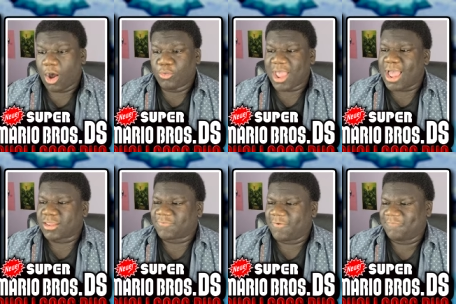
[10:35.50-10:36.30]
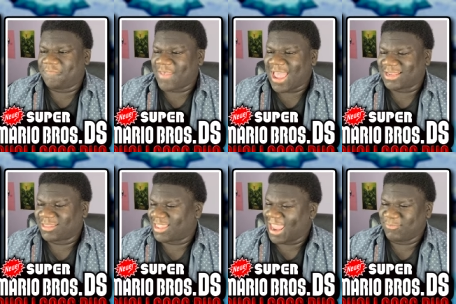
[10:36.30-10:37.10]
Oh guys, fun fact,
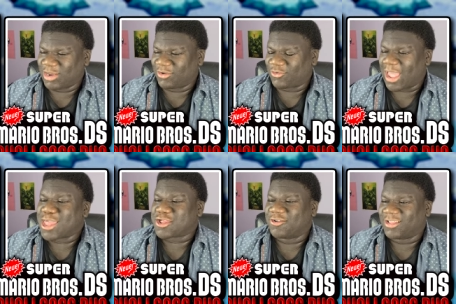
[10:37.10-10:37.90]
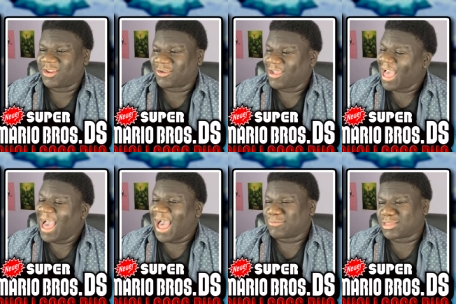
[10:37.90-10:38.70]
the game didn't crash earlier.
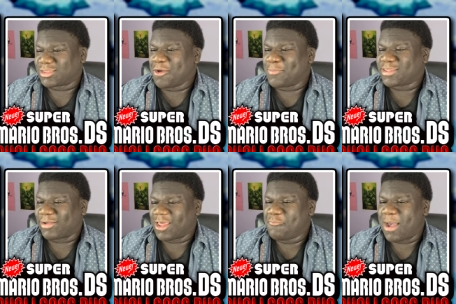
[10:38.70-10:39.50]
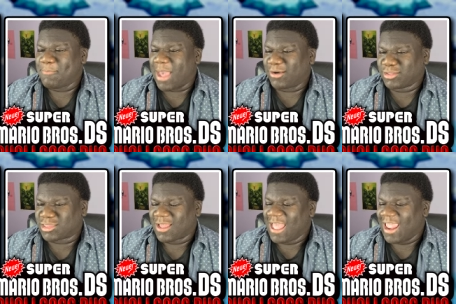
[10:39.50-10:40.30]
I was stupid, so I left my
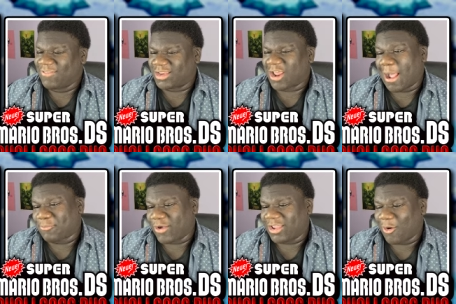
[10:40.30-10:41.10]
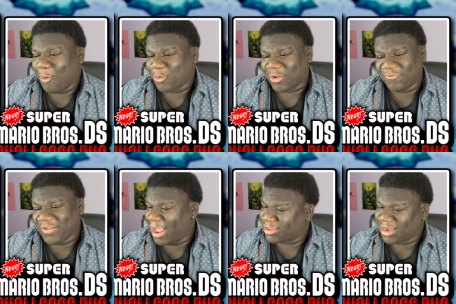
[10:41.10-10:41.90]
mouse in the top right corner. If
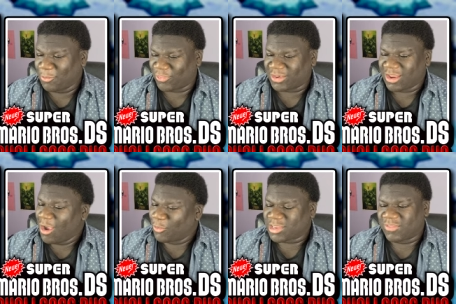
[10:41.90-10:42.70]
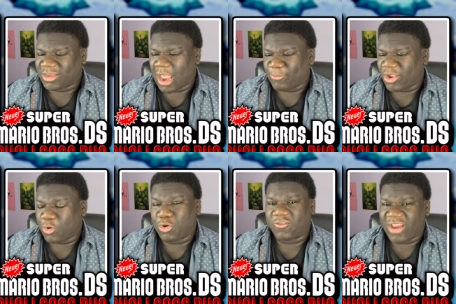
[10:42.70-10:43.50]
you guys know what the, what's in the top right
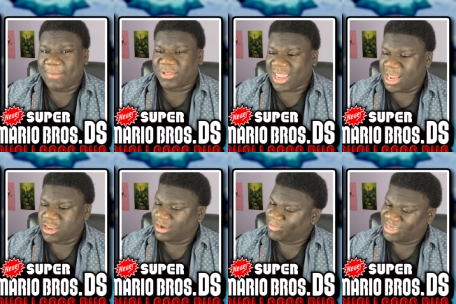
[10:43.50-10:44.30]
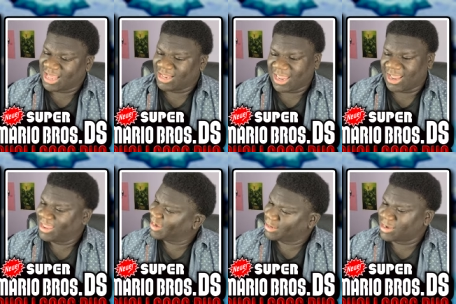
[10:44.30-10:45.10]
corner of an application, let me tell you,
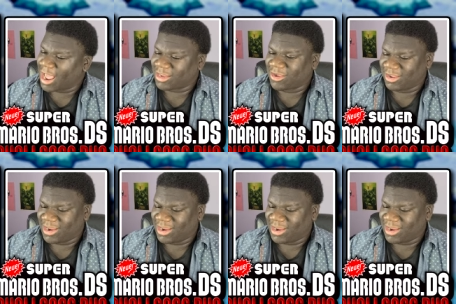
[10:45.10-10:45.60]
it's not good.